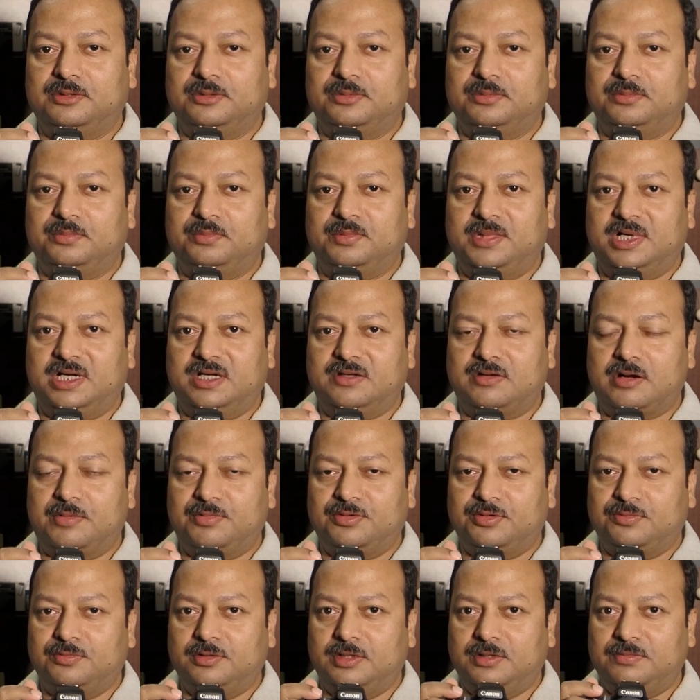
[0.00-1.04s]
but you have
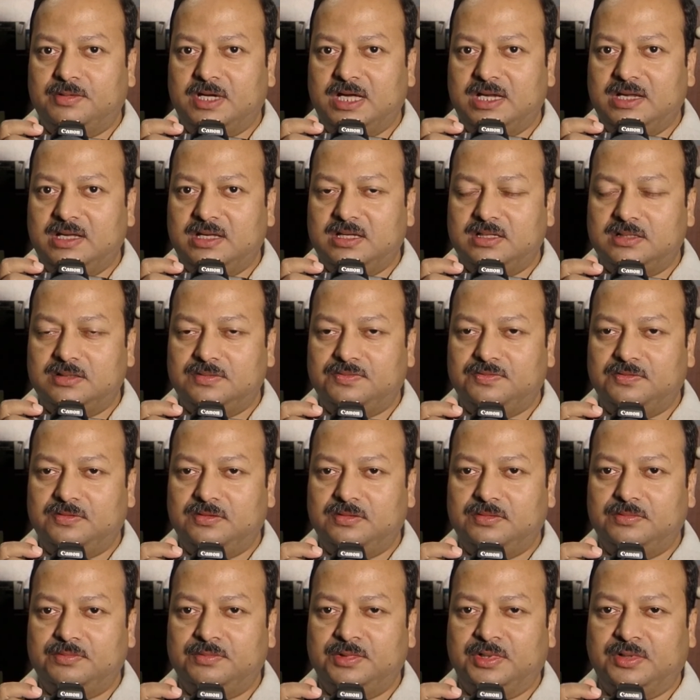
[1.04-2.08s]
to be very careful,
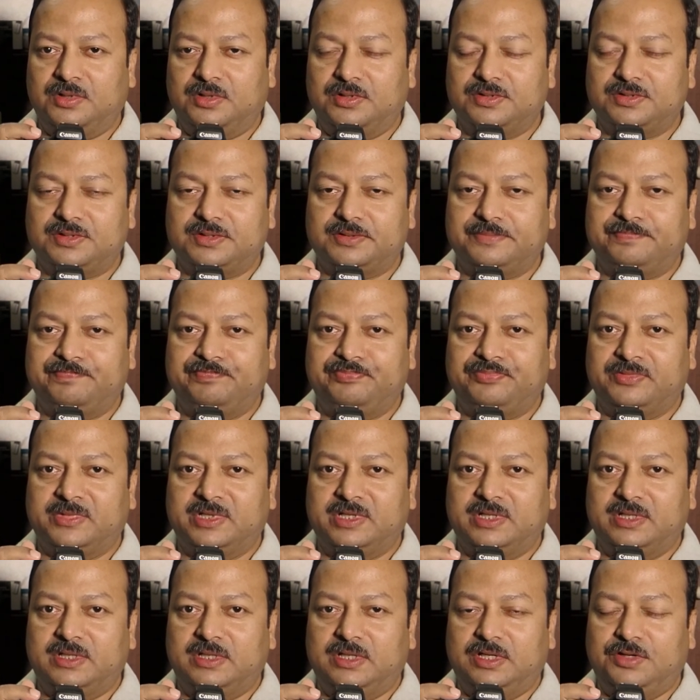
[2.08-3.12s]
because
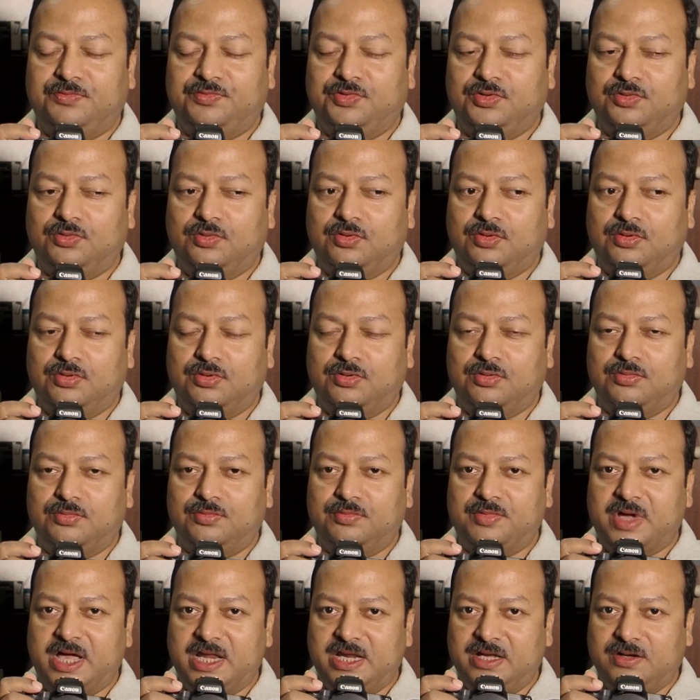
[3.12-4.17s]
if you go
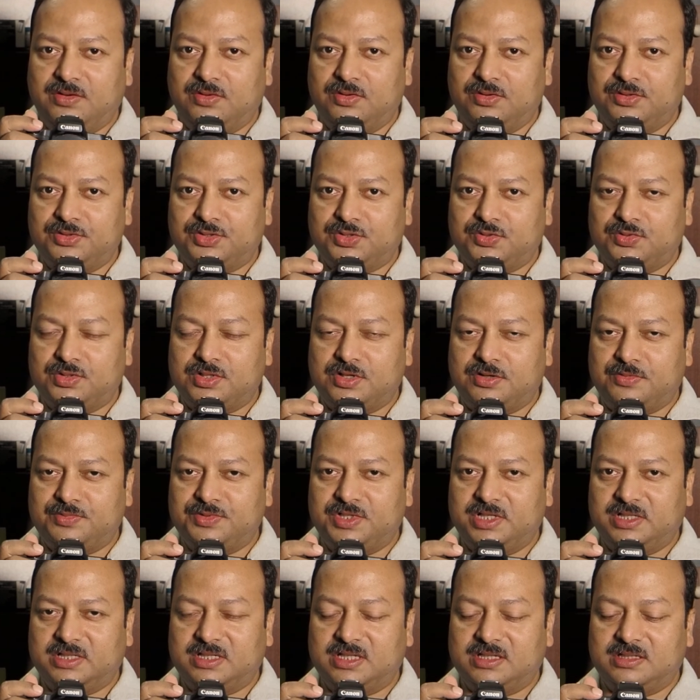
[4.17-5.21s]
very close to the
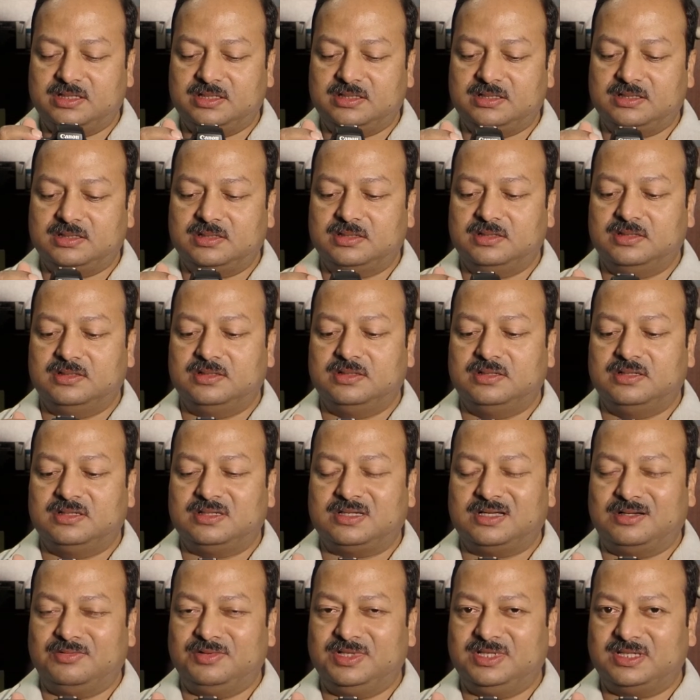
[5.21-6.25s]
object, that is
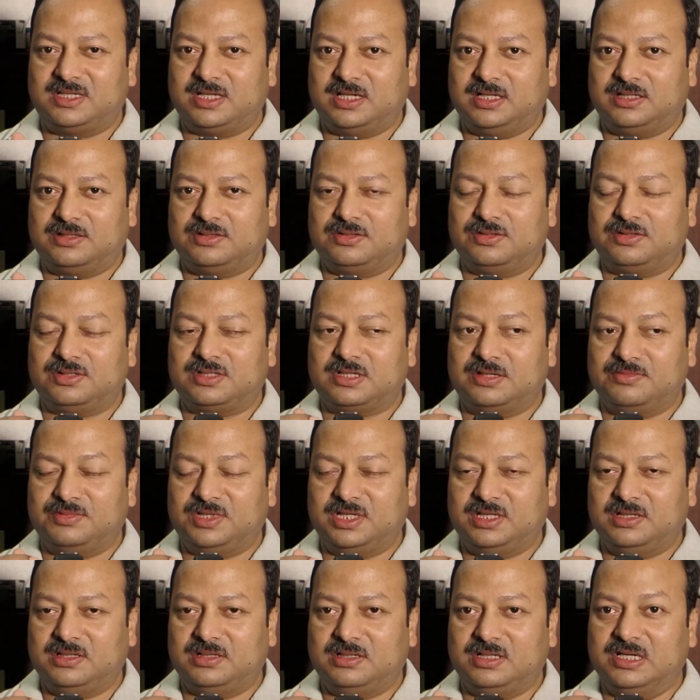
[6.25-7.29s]
some insect or
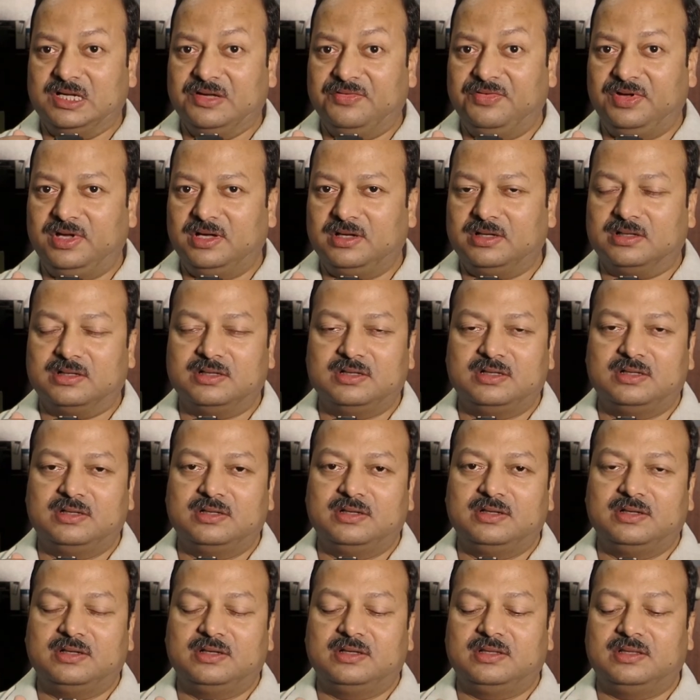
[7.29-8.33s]
something living,
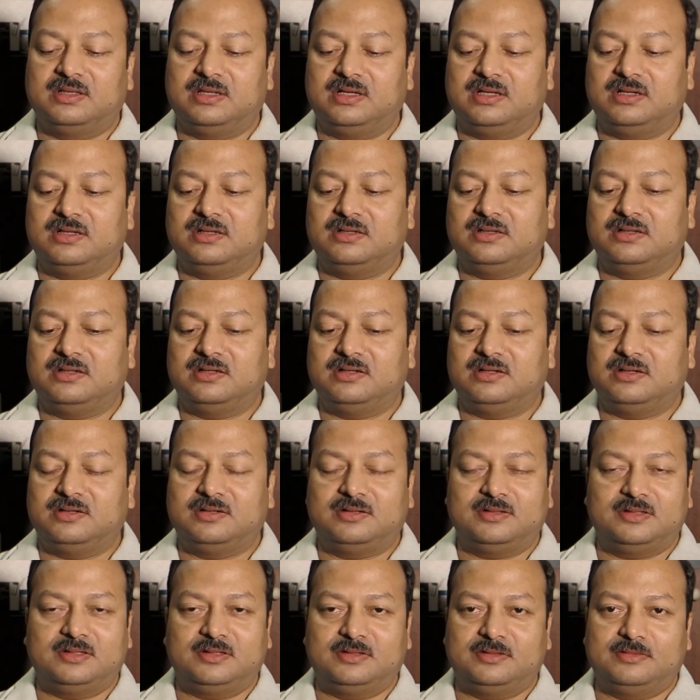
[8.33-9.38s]
then
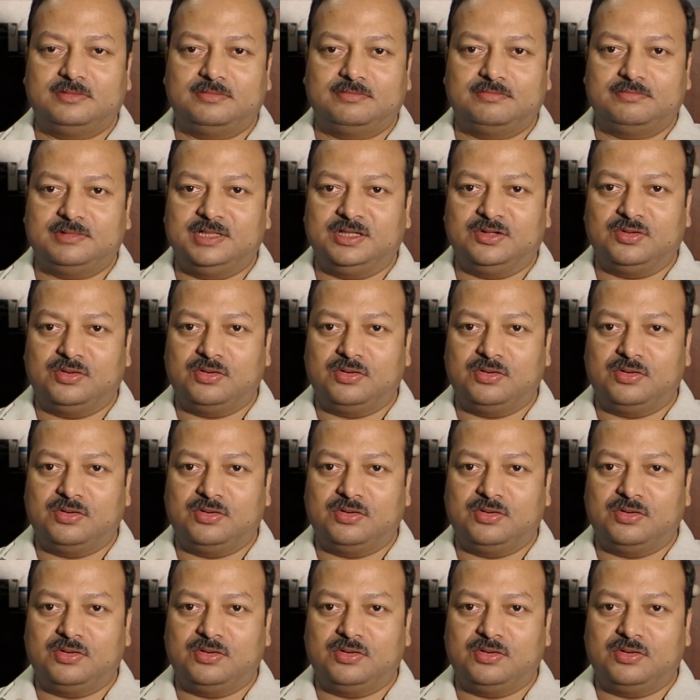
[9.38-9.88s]
it will